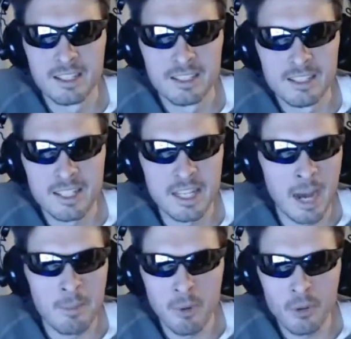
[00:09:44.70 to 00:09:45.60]
Yeah,
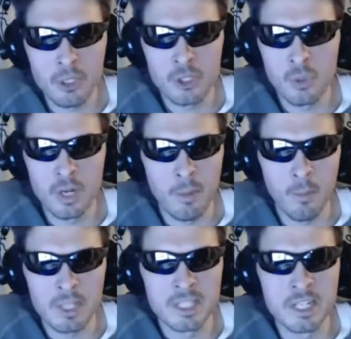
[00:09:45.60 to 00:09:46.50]
I'm pretty sure that
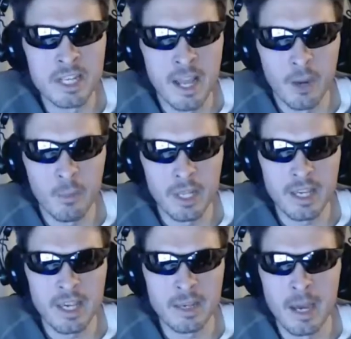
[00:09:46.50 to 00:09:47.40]
wasn't in there when it
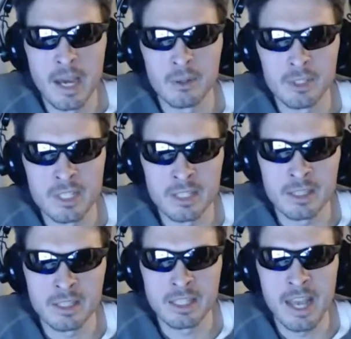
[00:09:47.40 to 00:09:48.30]
came out because I
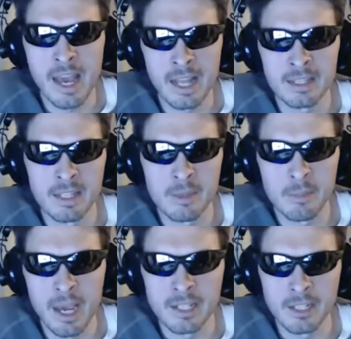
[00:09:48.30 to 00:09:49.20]
think they added the
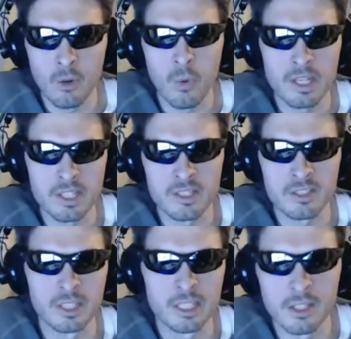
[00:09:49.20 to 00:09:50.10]
companion quests
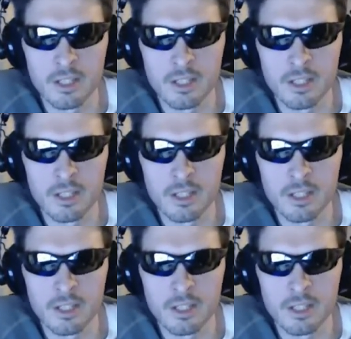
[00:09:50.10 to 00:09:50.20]
later.